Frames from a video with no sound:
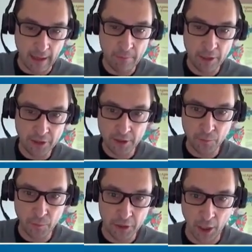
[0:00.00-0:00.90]

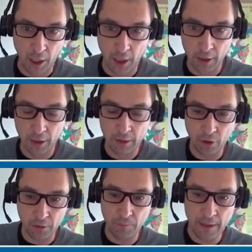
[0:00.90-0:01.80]
emissions, which are
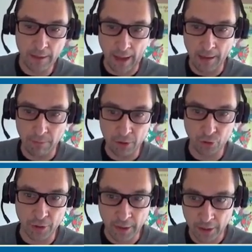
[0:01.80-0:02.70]
not being able
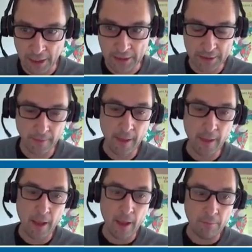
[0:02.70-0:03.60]
to decrease.
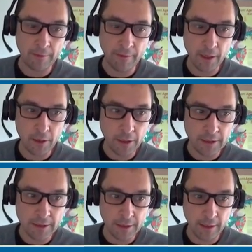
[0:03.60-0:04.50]
But here you
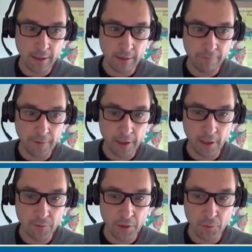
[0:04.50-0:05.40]
can see the, the
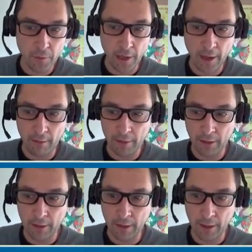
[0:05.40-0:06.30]
figures which we are
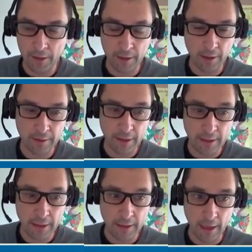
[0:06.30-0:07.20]
having uh, here at the
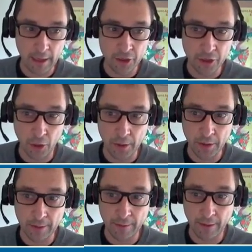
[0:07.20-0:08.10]
EEA
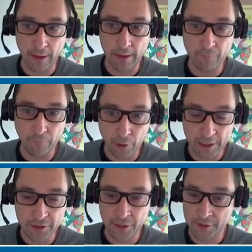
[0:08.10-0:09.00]
showing that the
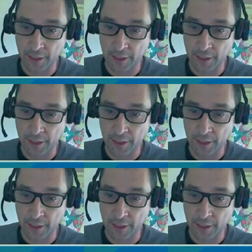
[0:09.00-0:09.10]
forestry